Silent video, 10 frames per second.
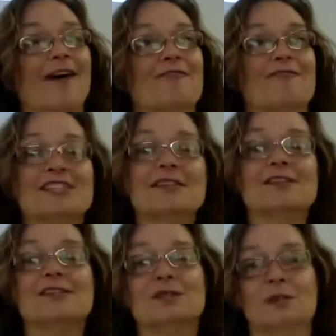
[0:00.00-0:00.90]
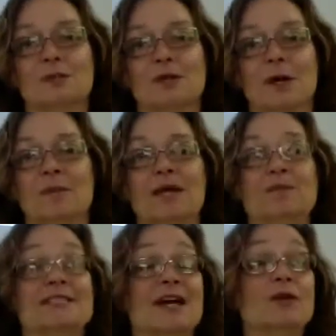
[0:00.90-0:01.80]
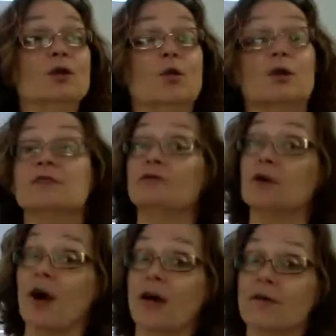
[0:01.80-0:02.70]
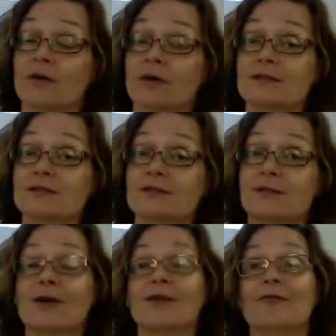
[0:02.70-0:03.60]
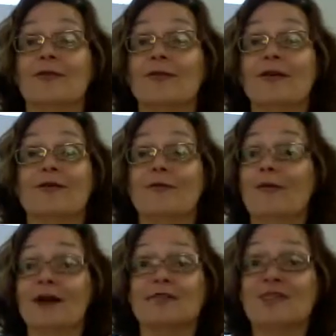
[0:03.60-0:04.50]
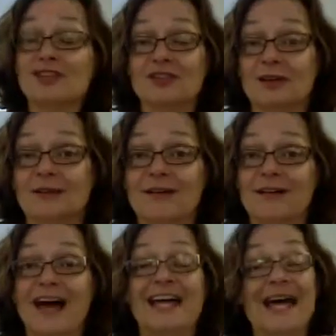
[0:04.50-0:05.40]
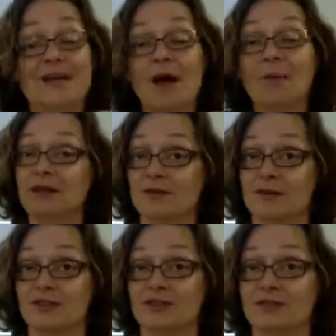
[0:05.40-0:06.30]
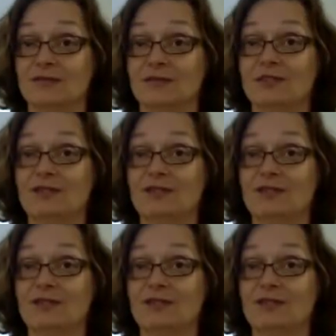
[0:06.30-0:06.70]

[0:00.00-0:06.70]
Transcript: visited the Superdome. He was there in New Orleans for a conference, for a convention, an economic convention, to